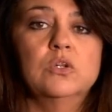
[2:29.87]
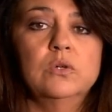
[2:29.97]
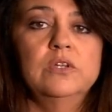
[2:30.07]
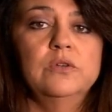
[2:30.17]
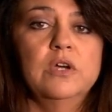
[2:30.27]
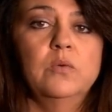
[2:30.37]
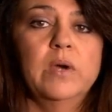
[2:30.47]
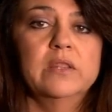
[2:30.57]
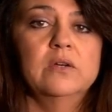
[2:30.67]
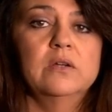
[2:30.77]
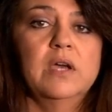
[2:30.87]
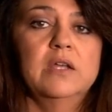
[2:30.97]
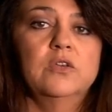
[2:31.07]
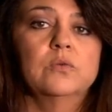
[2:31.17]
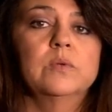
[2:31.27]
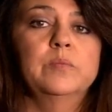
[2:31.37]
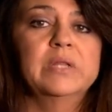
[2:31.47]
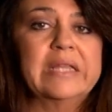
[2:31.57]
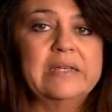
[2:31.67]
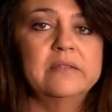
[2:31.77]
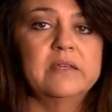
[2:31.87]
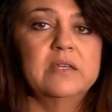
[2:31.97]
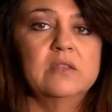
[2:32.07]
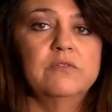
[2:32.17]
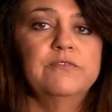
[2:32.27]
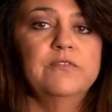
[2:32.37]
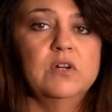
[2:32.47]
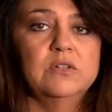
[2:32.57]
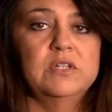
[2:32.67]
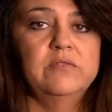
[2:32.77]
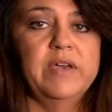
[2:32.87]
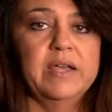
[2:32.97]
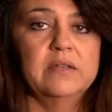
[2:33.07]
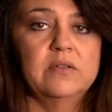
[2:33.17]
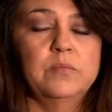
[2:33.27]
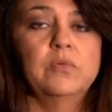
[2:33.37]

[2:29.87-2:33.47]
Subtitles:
sure you know whether or not you're replacing the first event